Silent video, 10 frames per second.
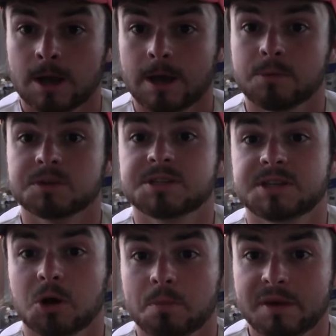It would
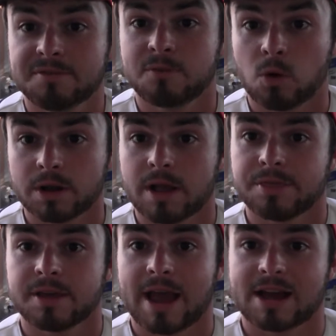still be 4 to
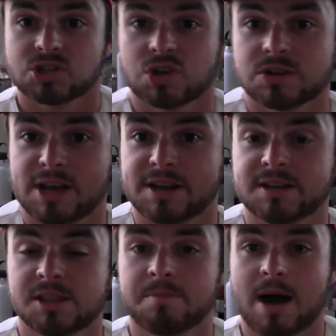nothing Astros heading
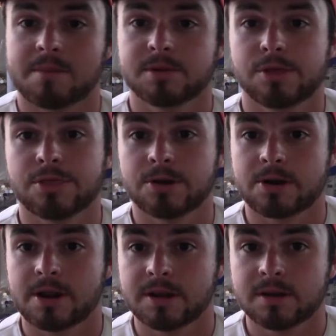to the bottom of the
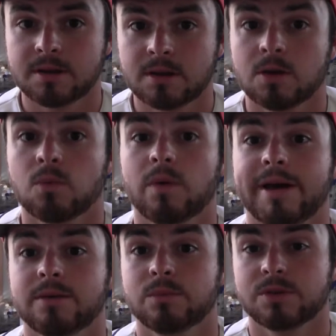third inning
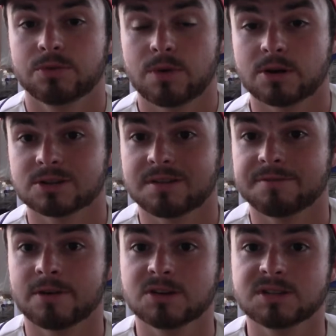when, with runners on
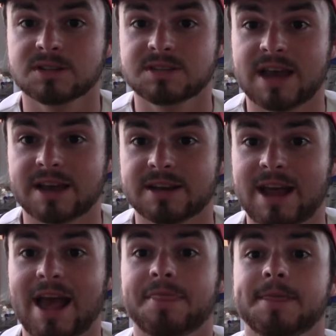first and second,
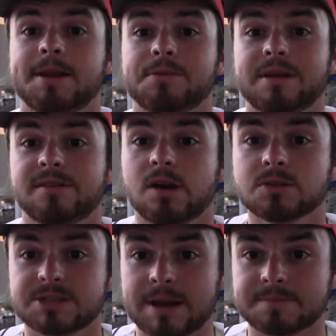Anthony
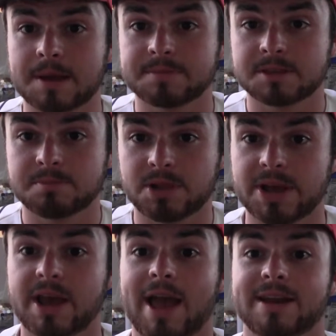Rendon stepped up to the
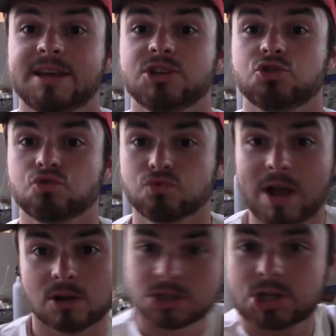plate and he
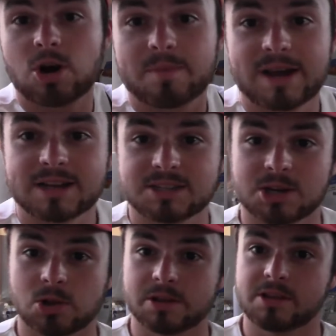drilled an RBI
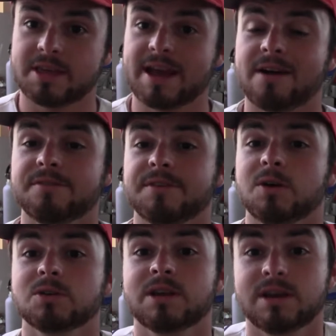single into the
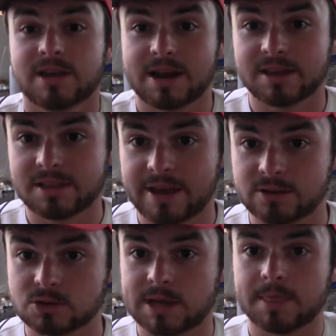outfield, getting the
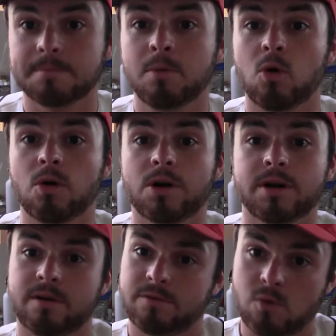Angels on the
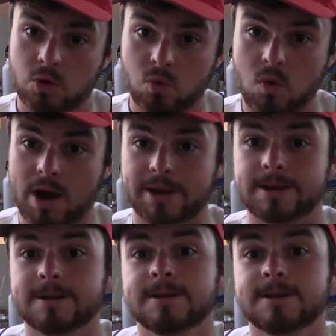board 4 to 1.